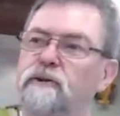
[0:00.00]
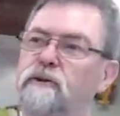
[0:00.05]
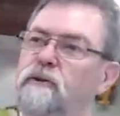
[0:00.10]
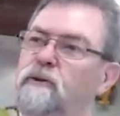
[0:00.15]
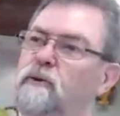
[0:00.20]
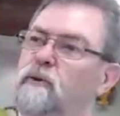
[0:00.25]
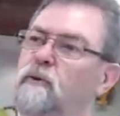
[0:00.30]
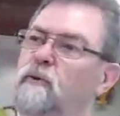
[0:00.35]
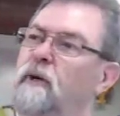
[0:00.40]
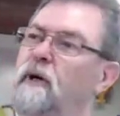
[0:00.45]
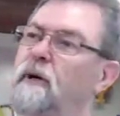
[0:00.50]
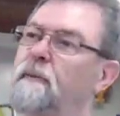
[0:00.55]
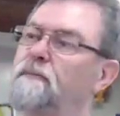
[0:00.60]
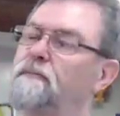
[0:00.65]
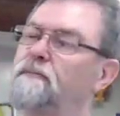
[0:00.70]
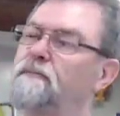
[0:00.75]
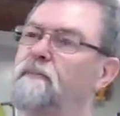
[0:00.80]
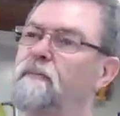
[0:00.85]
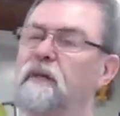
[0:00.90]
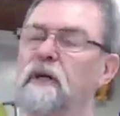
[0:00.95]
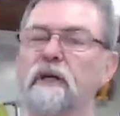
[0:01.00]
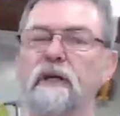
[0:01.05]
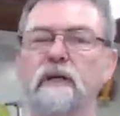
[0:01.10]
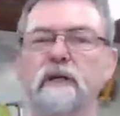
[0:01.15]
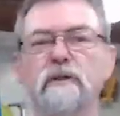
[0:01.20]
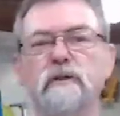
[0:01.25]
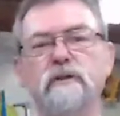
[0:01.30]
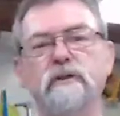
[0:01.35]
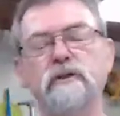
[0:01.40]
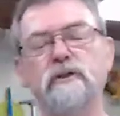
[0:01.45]
to
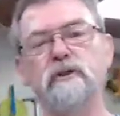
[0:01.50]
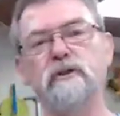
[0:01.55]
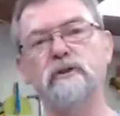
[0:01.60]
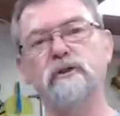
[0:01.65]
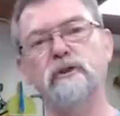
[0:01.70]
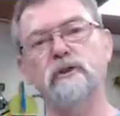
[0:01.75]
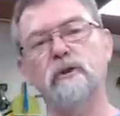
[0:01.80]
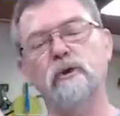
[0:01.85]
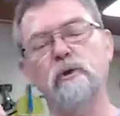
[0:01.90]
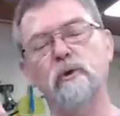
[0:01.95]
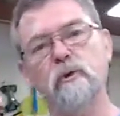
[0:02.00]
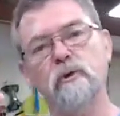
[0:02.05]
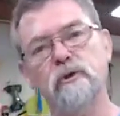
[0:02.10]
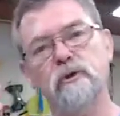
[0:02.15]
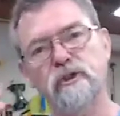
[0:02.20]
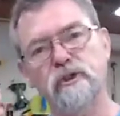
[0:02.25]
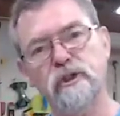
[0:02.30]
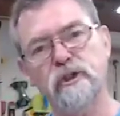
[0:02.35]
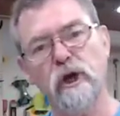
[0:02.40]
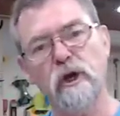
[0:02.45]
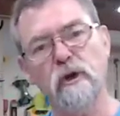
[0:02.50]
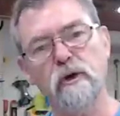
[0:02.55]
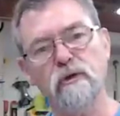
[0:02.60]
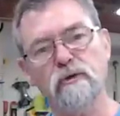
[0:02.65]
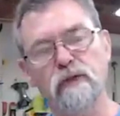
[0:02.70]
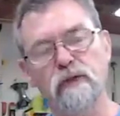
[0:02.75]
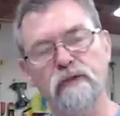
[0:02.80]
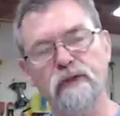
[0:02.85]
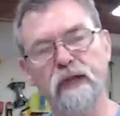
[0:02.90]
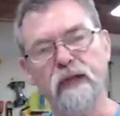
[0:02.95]

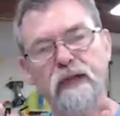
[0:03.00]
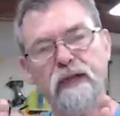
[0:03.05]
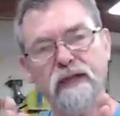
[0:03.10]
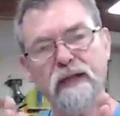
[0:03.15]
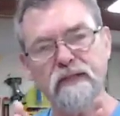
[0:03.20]
show that there